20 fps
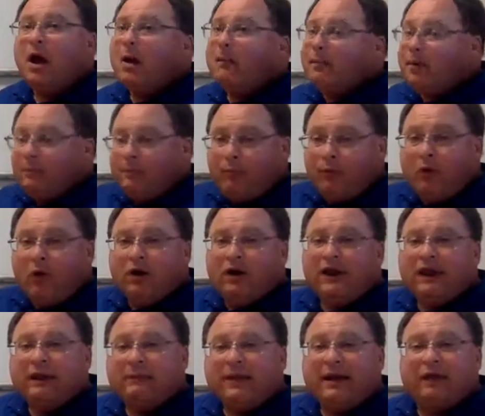But boy,
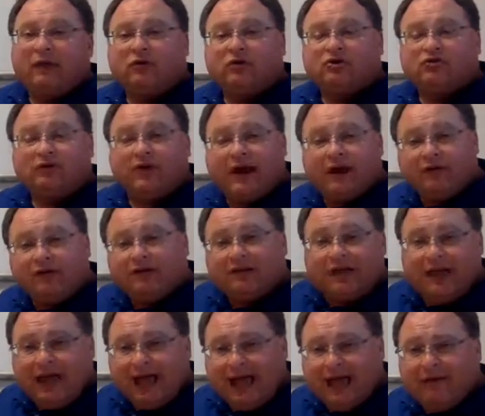he can make those trainers'
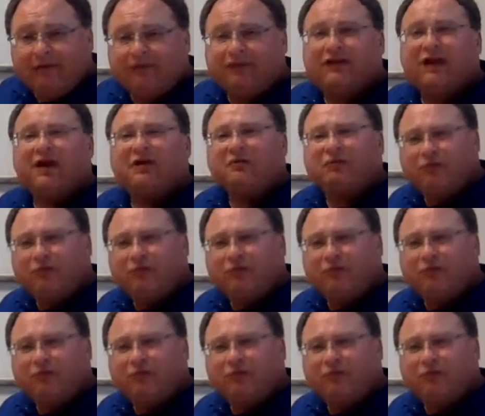lives